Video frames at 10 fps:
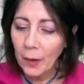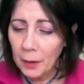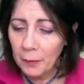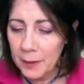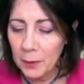don't
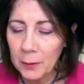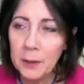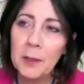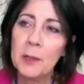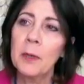know if I told
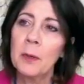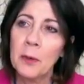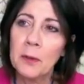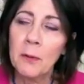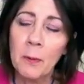you this when I
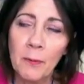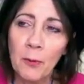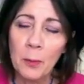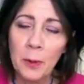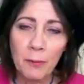worked with you
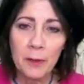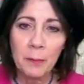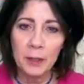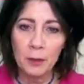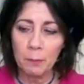before, but a friend of
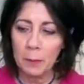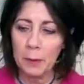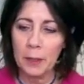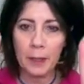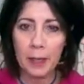mine told me
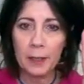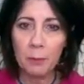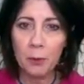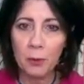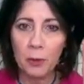about
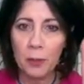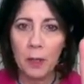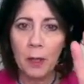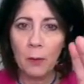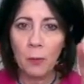hand mudra,
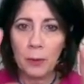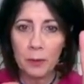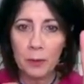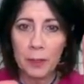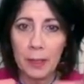where
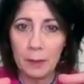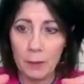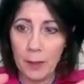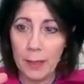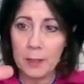you take
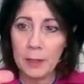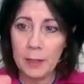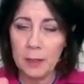your hands like